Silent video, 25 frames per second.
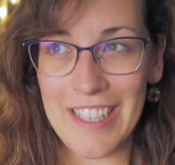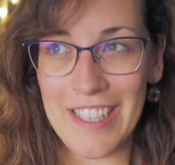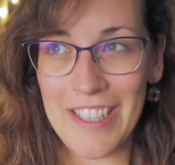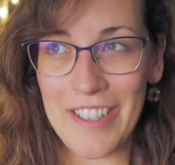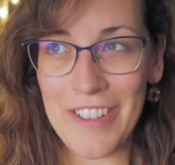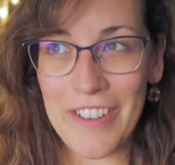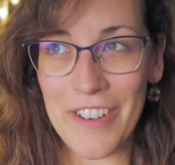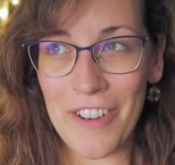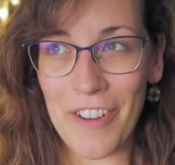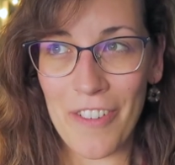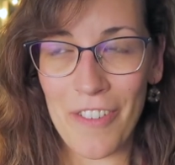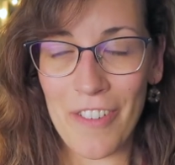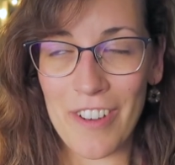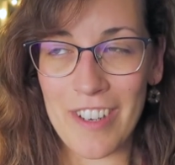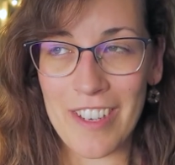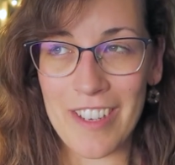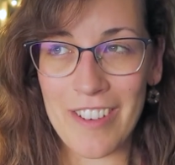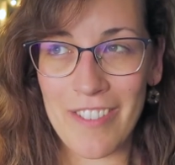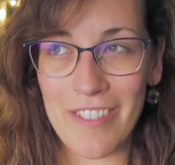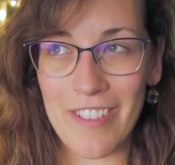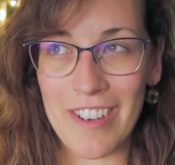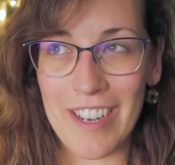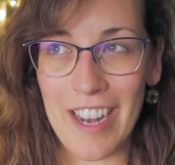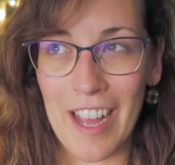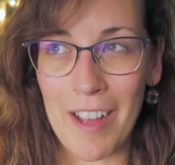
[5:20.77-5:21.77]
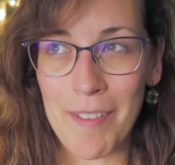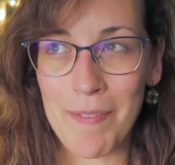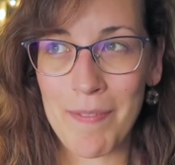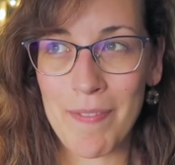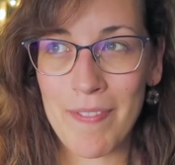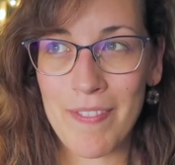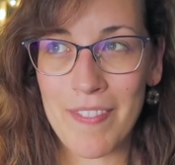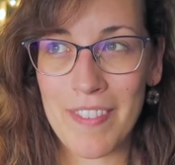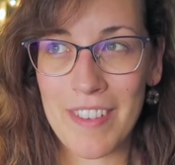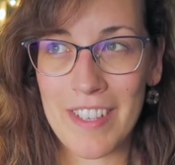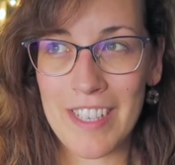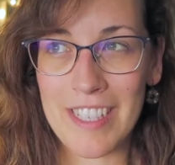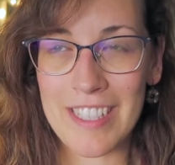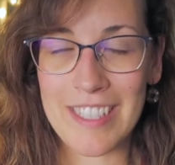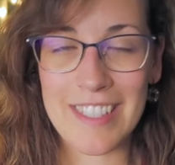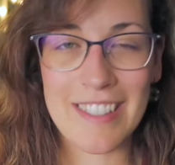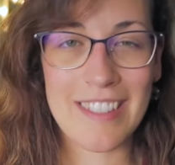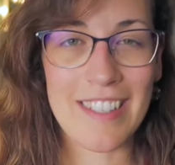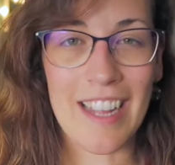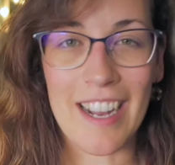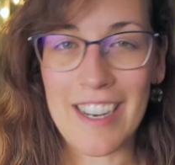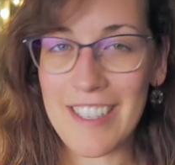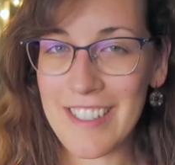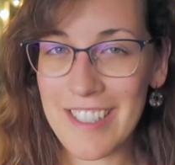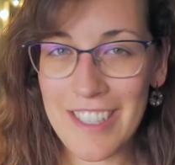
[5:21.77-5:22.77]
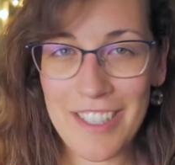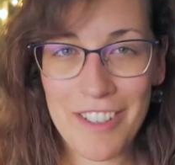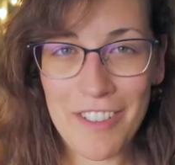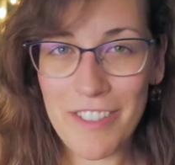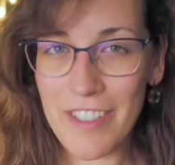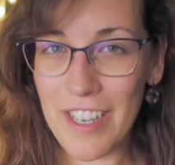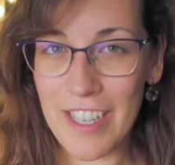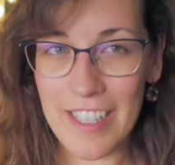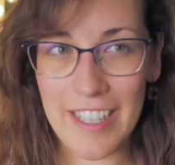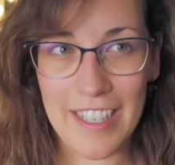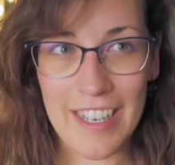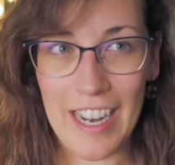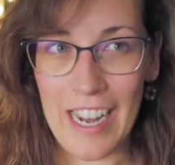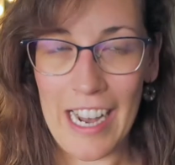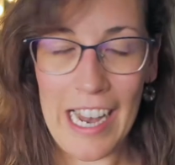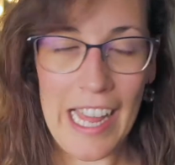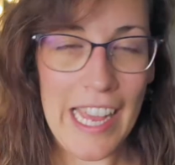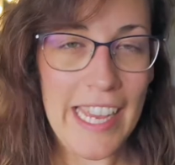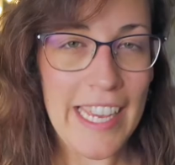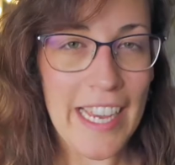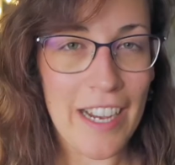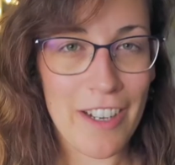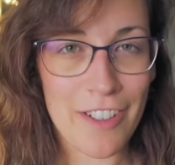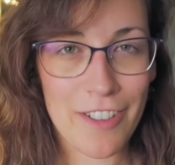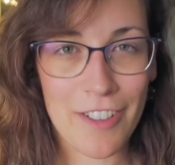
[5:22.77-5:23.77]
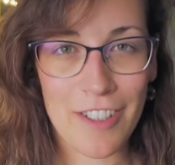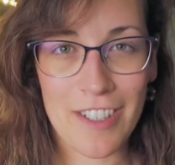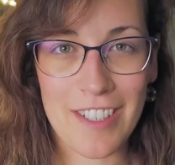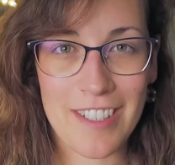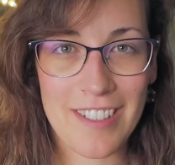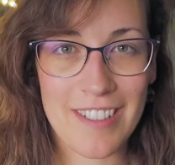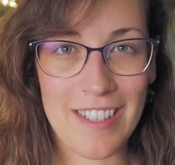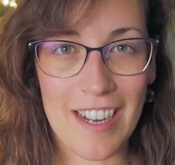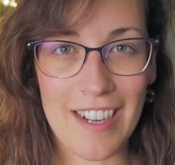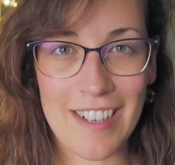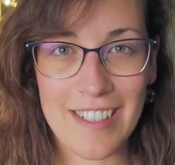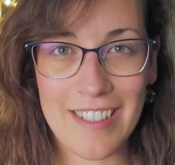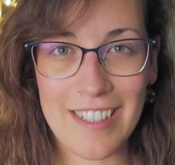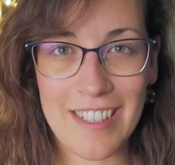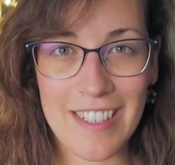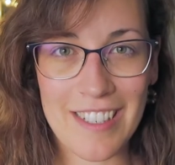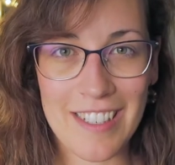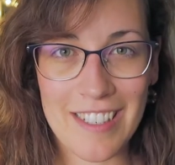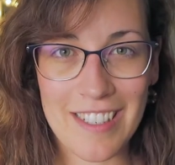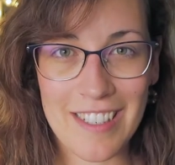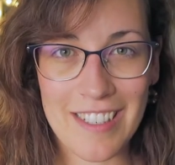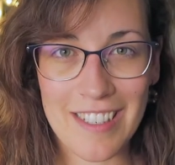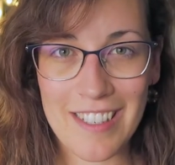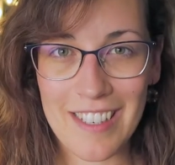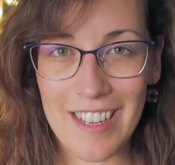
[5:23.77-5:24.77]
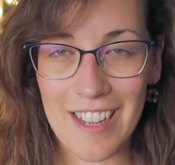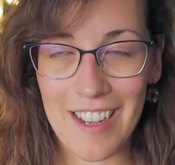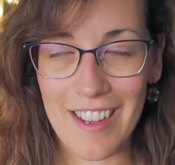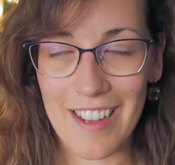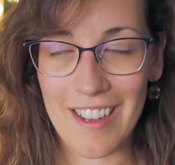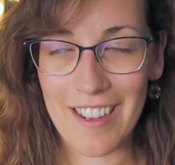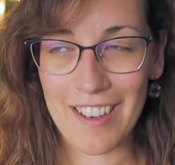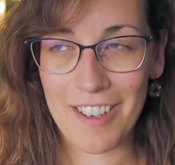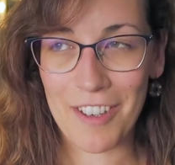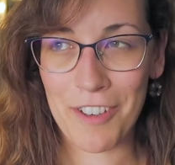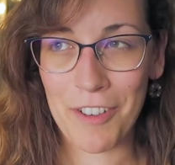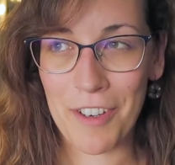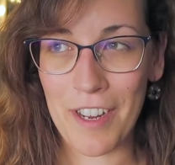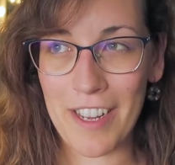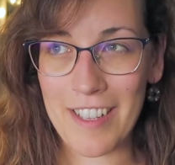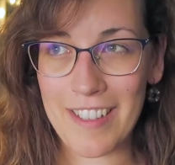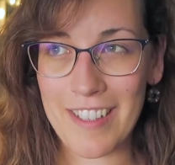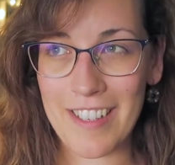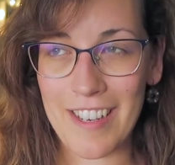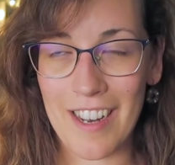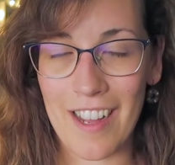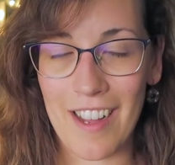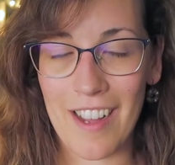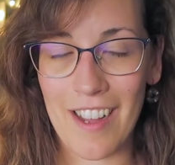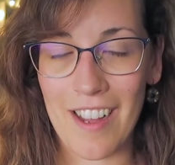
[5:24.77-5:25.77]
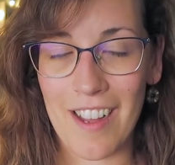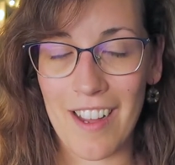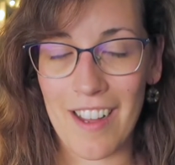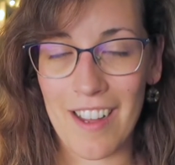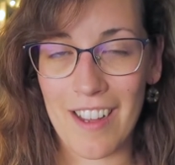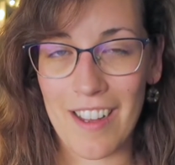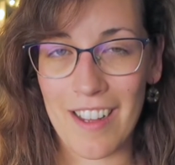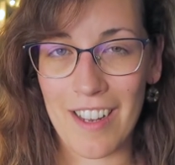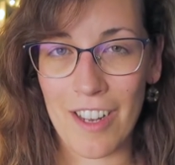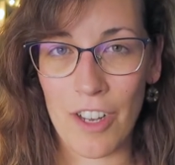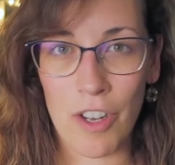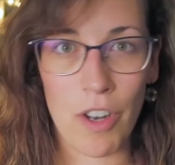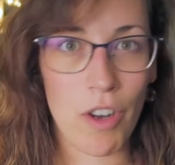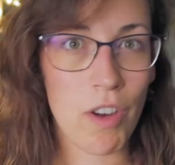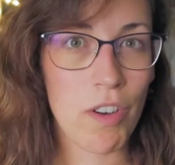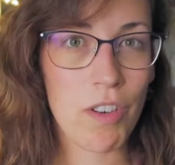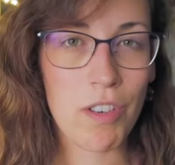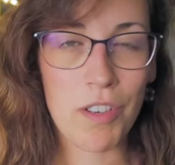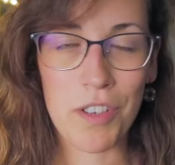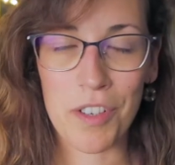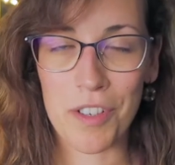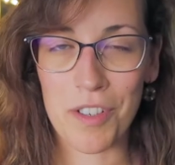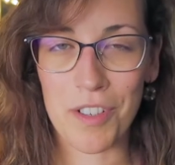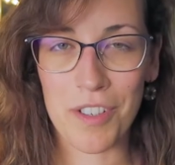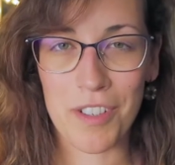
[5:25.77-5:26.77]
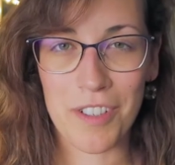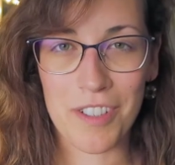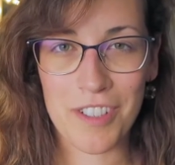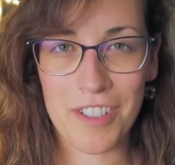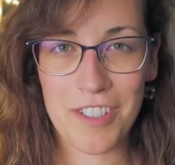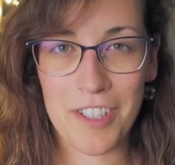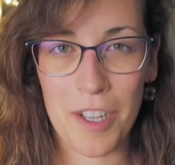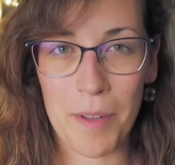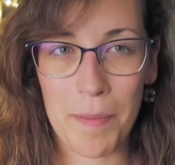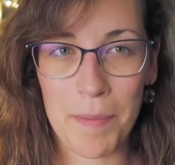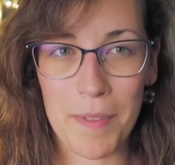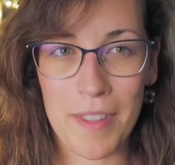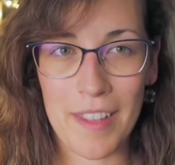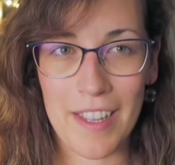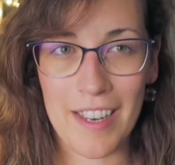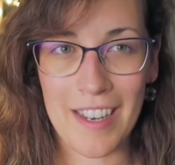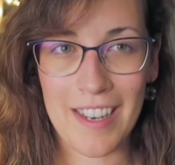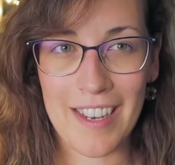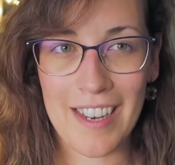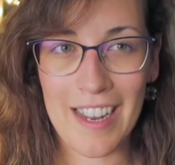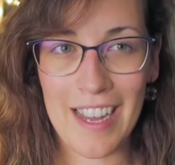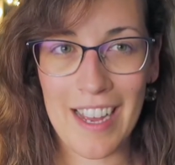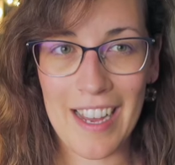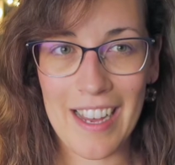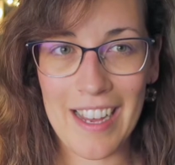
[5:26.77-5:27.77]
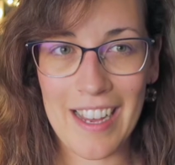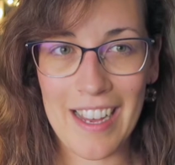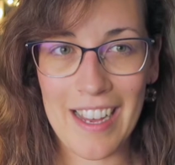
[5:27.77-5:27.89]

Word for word: you know when when i'm starting creating a layout or starting uh, creating a, a logo or something